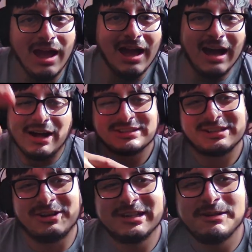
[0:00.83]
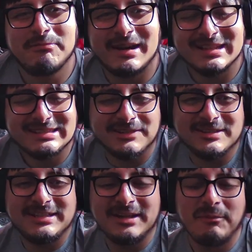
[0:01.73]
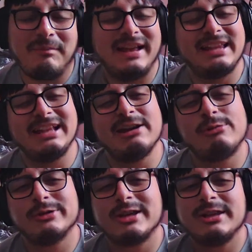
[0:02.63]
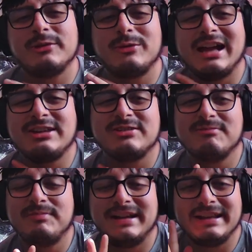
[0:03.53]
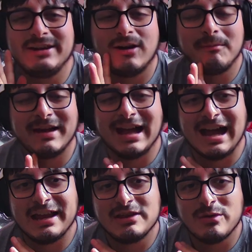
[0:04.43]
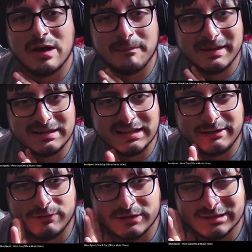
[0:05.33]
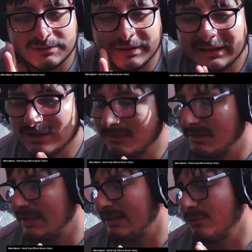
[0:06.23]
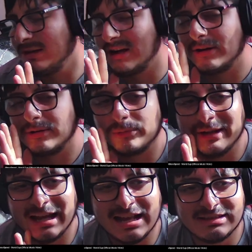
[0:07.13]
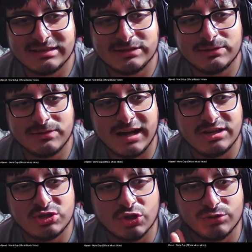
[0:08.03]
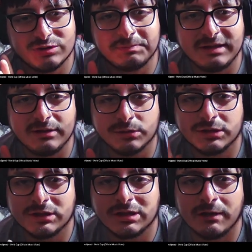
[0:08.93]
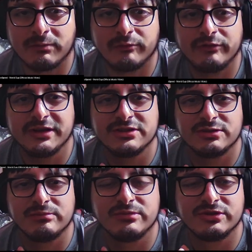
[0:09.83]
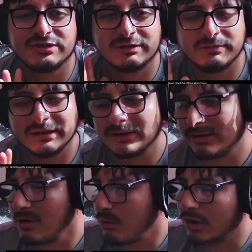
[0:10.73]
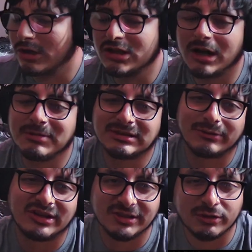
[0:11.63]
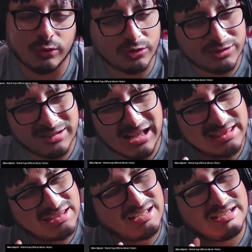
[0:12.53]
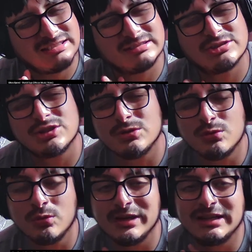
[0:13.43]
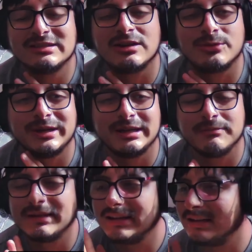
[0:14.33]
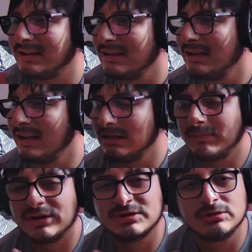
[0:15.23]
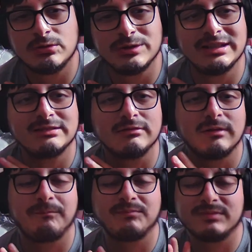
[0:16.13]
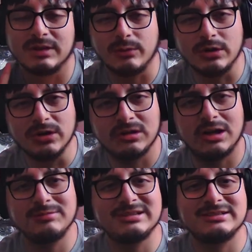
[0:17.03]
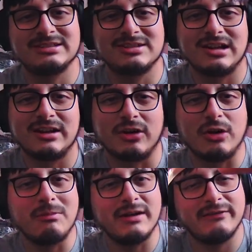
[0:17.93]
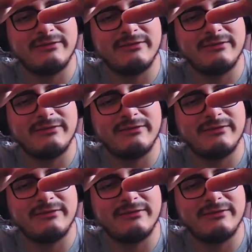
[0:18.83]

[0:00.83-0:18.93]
How's it going, everybody? Simmons here, back again with another reaction video, man. I know I've been late for this video, man. We are reacting to IShowSpeed World Cup official music video. World Cup is around the corner. I think it's 2 weeks already, man. In about 2 weeks, the World Cup is going to start. All my